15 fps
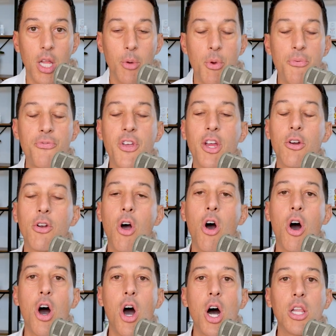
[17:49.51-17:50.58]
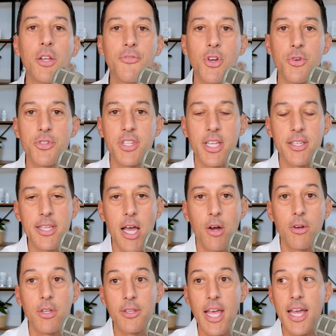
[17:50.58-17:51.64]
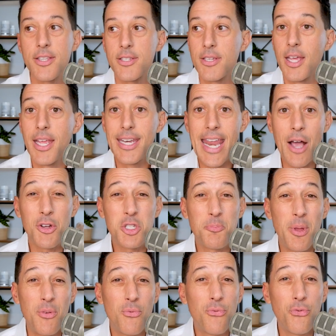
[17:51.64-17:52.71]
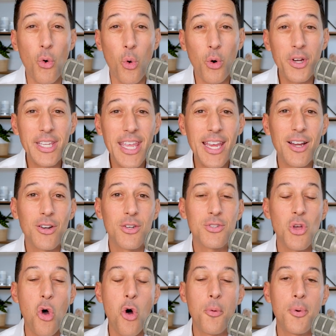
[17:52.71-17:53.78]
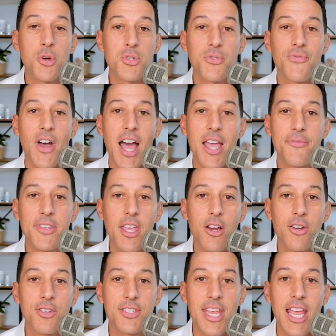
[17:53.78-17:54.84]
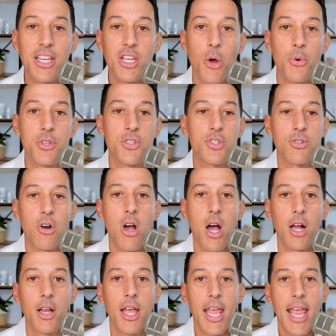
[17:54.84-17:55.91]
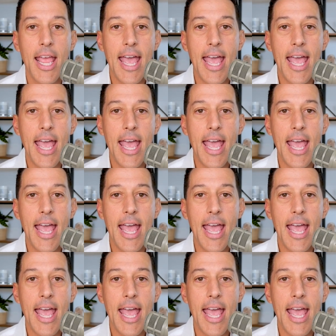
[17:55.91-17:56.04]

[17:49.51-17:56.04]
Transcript: And we figured all of those things out, and that's, now it's been 4 years, almost 5 years, and going strong.